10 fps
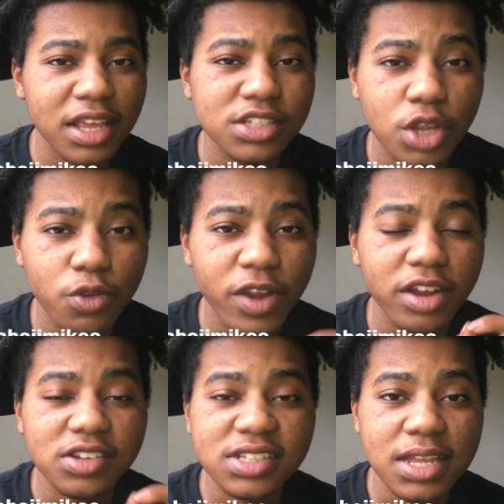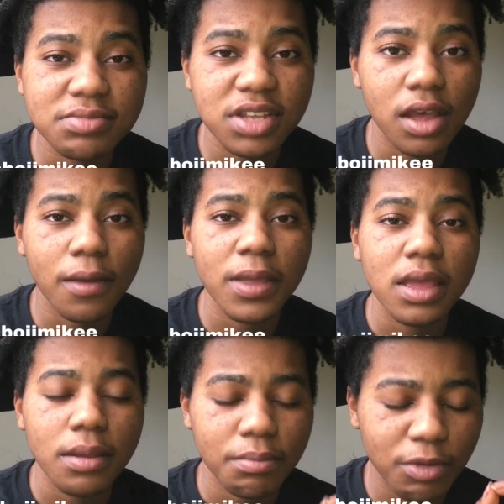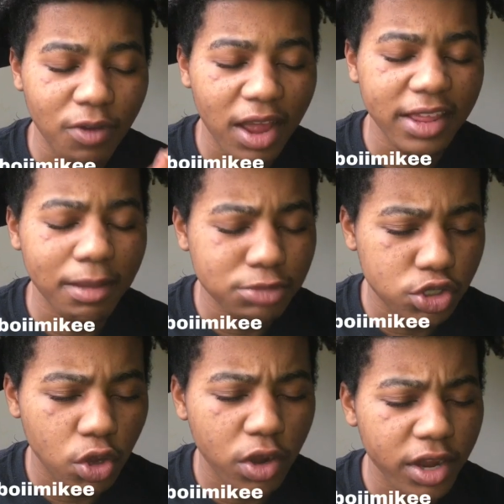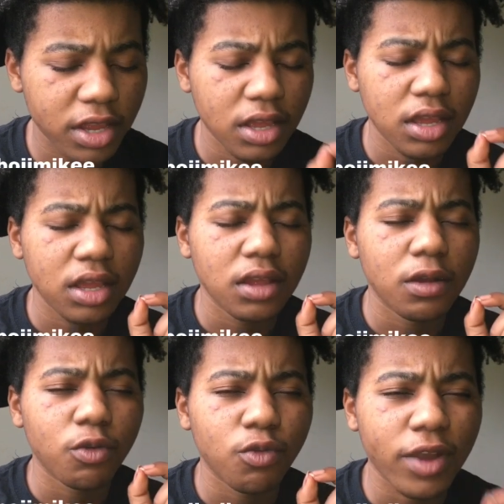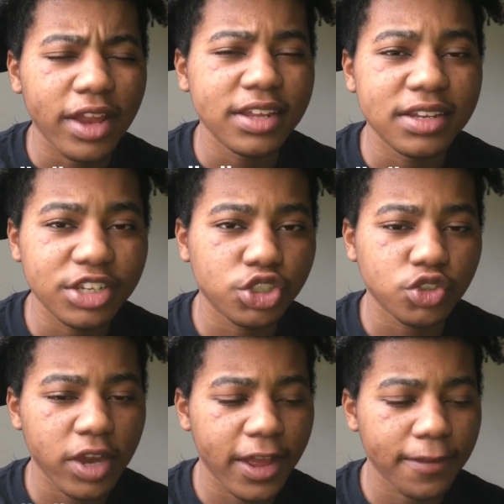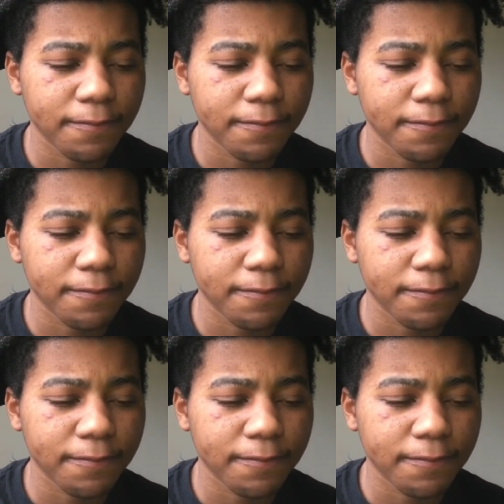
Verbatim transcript: his career at the same time. But Riley, I'm sorry. Riley diss track.